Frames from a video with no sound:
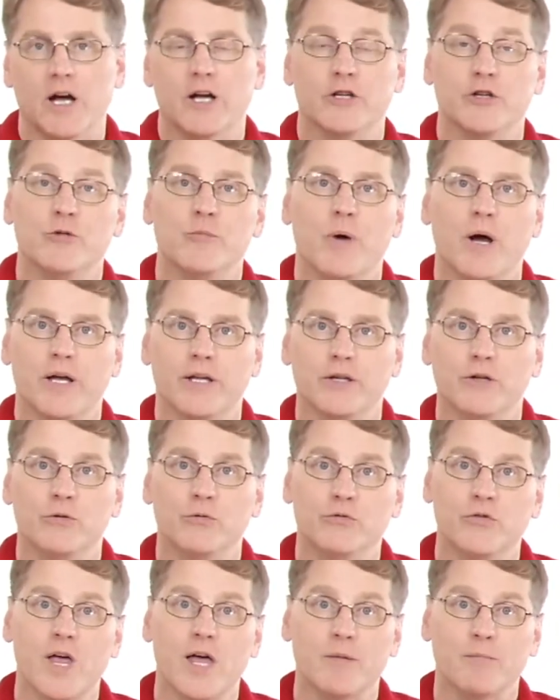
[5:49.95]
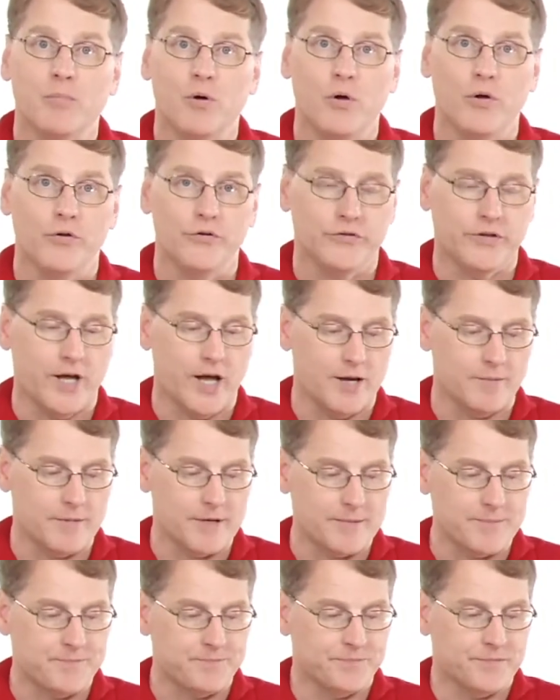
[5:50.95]
you might use that pulse
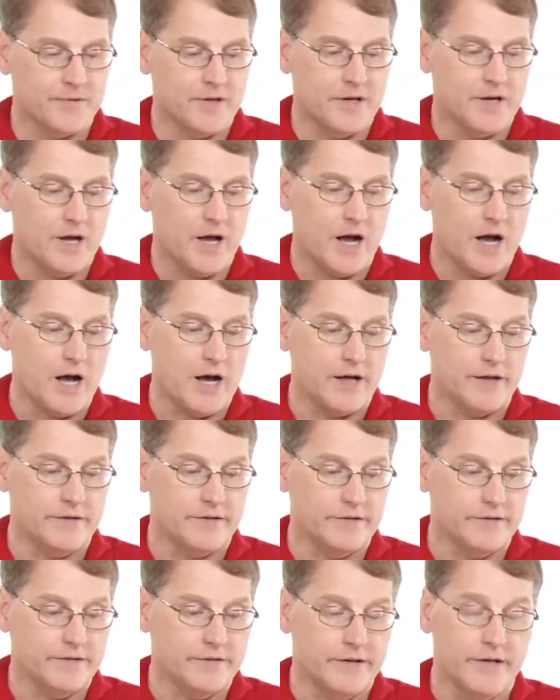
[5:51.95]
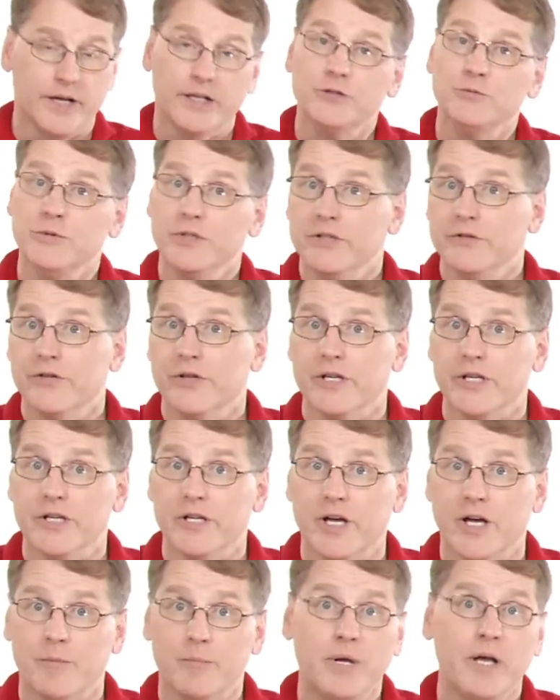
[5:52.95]
timing. The next one is
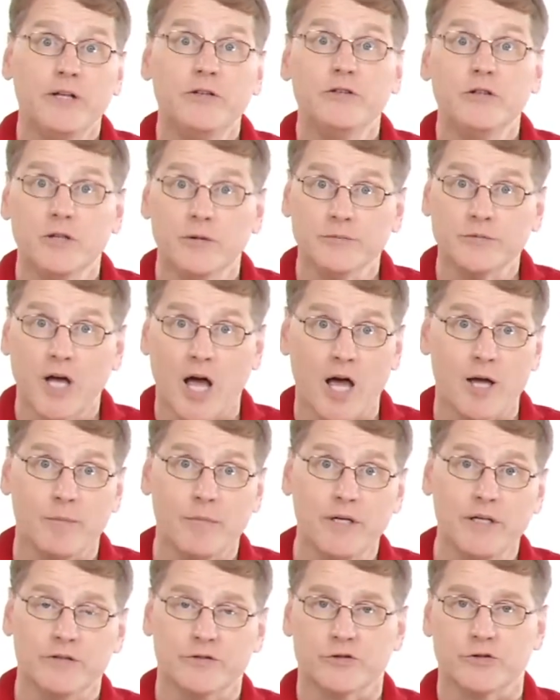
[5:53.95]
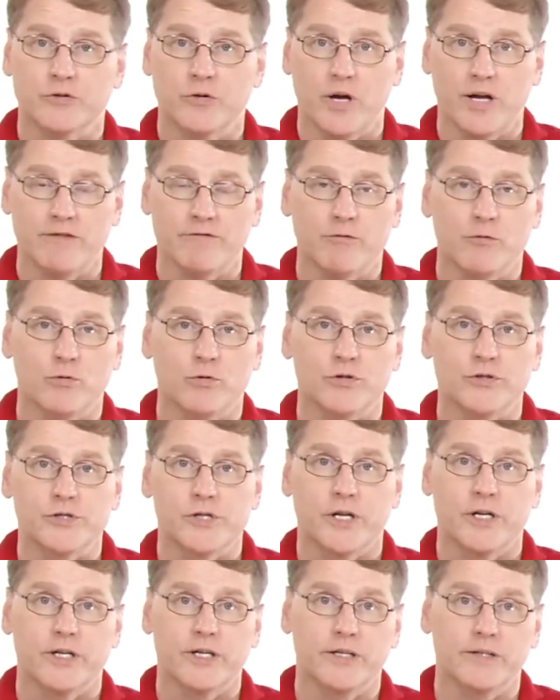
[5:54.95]
the pendulum timing. It's great for
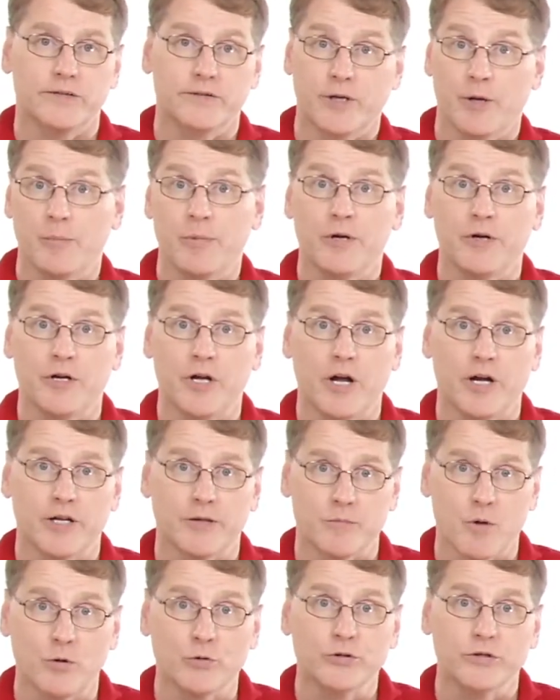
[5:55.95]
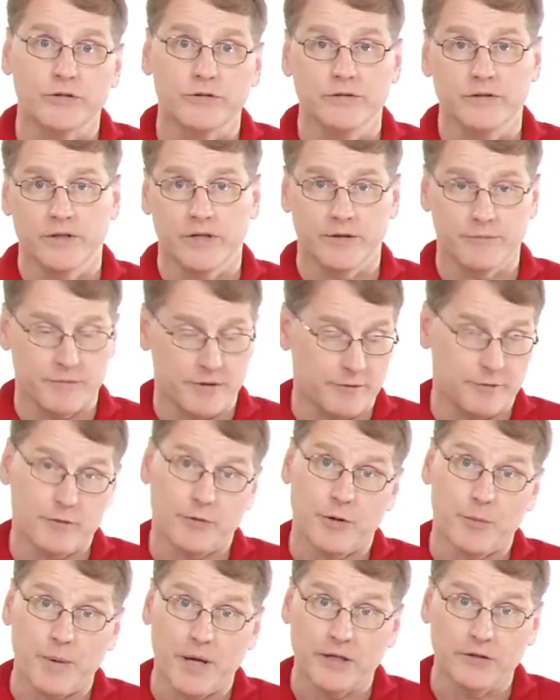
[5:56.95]
studying, say, periodic motion, maybe
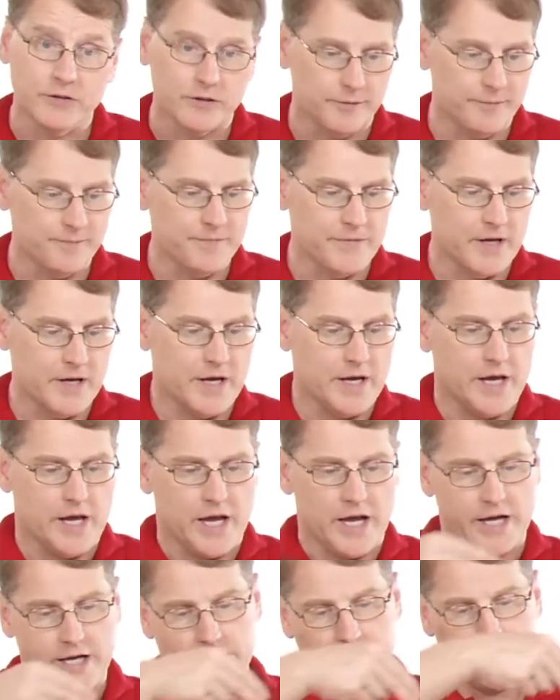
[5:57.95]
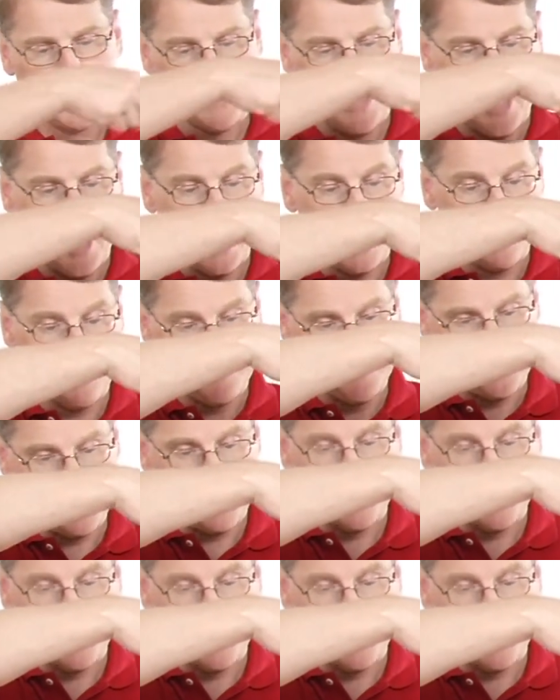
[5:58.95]
with a pendulum, and it times